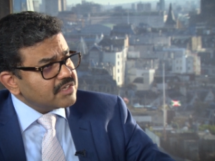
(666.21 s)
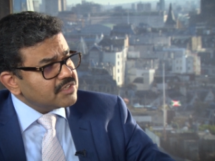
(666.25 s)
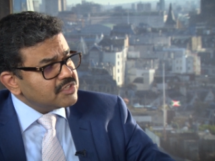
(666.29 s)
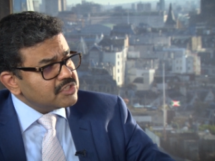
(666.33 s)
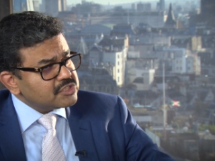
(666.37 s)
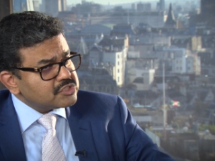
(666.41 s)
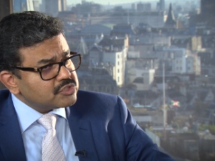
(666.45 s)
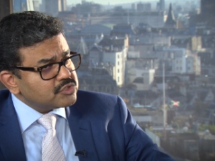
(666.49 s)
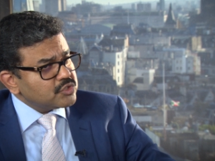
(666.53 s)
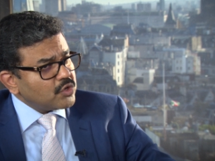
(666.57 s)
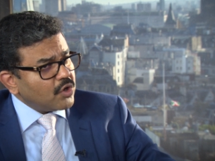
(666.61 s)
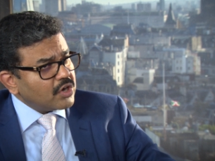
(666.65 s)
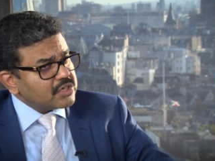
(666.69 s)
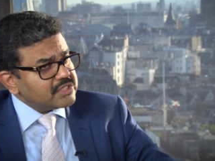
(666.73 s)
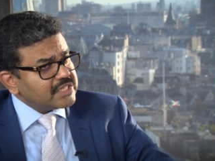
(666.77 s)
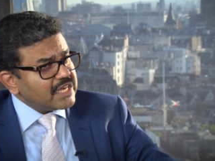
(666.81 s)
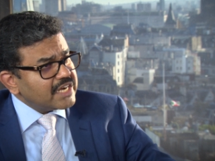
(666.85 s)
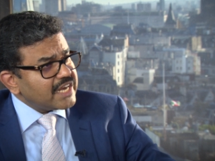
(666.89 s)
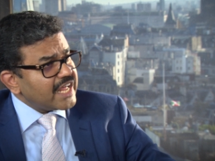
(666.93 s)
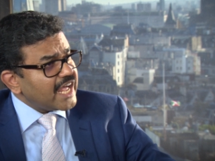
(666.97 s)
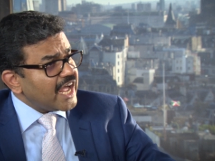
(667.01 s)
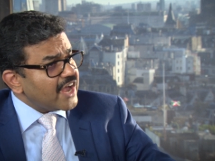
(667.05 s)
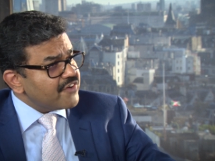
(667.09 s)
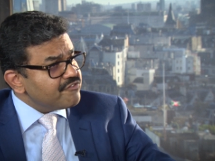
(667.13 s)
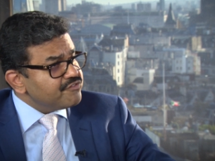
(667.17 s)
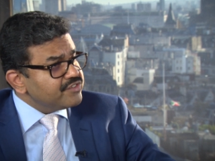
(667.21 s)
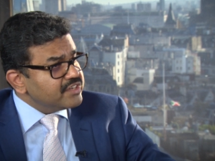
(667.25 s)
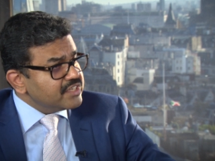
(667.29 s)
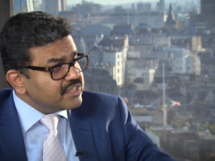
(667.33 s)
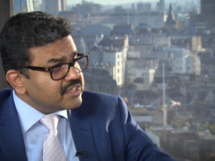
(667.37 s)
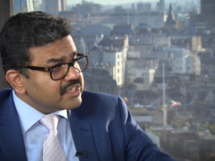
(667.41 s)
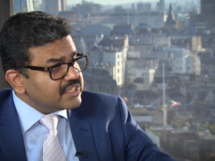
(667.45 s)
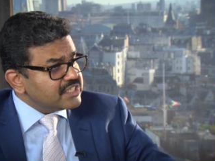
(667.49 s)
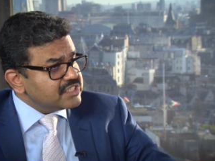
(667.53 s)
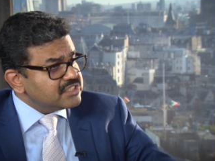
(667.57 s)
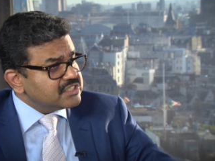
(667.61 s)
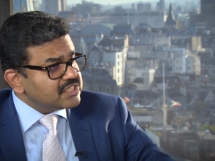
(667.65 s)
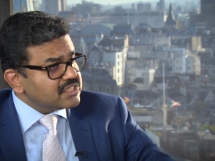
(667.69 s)
it's not that every
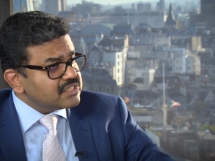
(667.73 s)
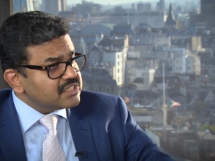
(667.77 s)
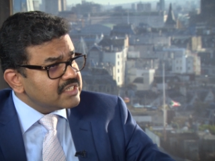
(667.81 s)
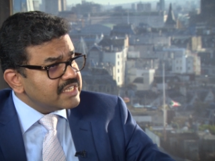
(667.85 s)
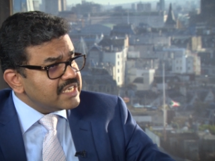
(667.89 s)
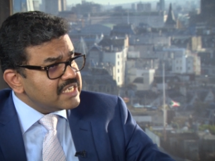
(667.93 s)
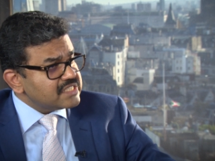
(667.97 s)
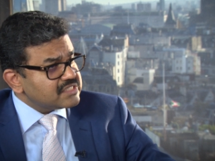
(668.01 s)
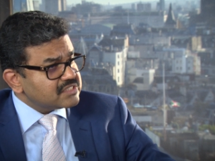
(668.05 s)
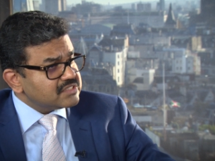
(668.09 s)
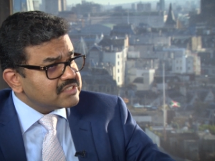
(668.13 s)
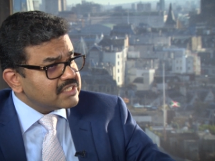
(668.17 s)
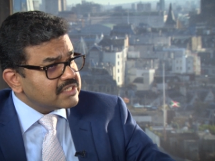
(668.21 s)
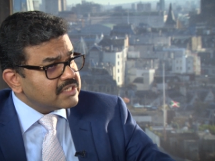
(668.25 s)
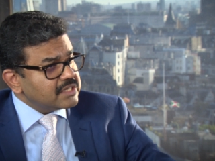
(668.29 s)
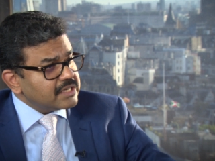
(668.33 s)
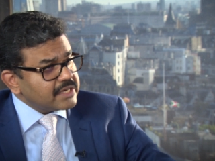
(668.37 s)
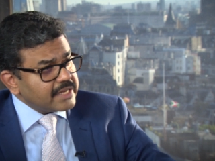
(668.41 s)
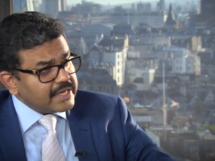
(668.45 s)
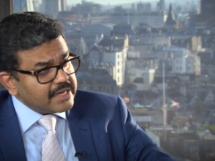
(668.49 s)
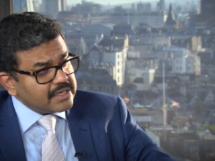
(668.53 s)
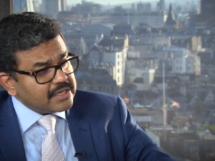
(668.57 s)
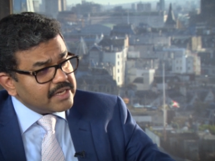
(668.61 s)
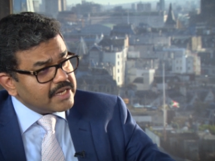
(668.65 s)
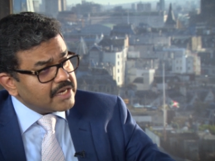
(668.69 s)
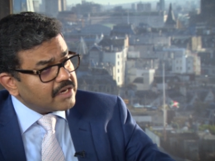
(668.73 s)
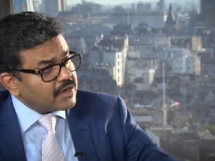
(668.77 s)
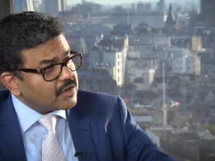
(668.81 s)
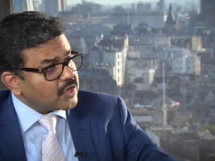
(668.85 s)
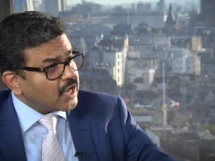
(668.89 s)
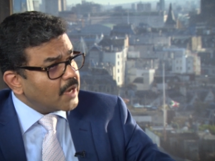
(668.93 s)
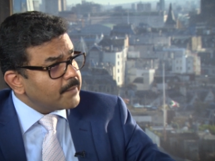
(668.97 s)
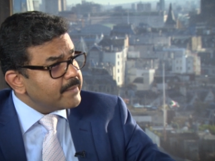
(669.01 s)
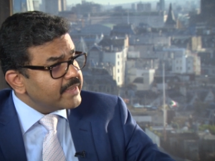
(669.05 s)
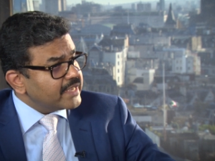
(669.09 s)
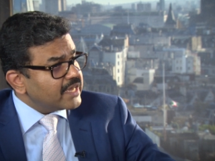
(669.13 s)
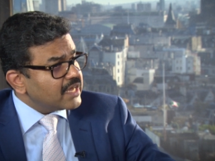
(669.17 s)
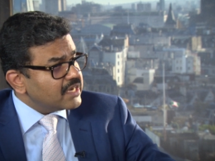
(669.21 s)
region is in the great
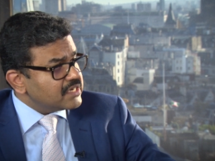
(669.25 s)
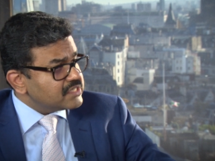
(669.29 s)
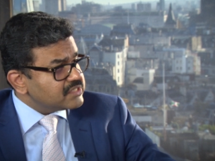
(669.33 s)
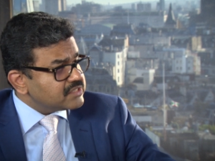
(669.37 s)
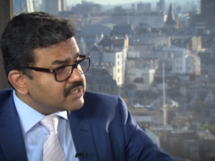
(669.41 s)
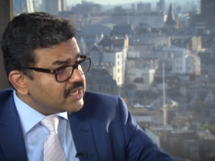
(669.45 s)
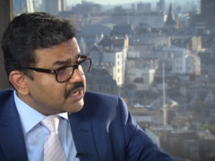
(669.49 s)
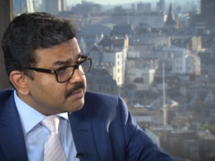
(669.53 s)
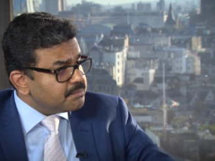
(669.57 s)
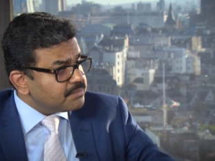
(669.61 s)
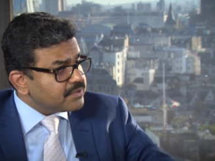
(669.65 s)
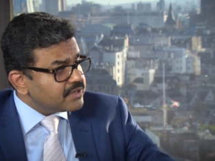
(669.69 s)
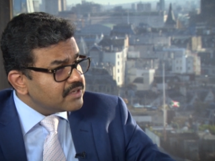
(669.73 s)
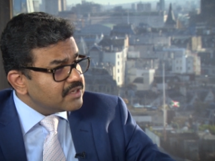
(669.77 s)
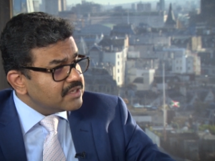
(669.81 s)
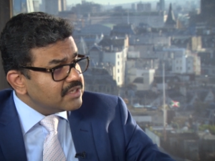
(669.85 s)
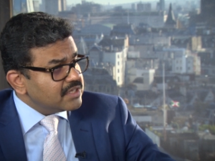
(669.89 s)
economical shape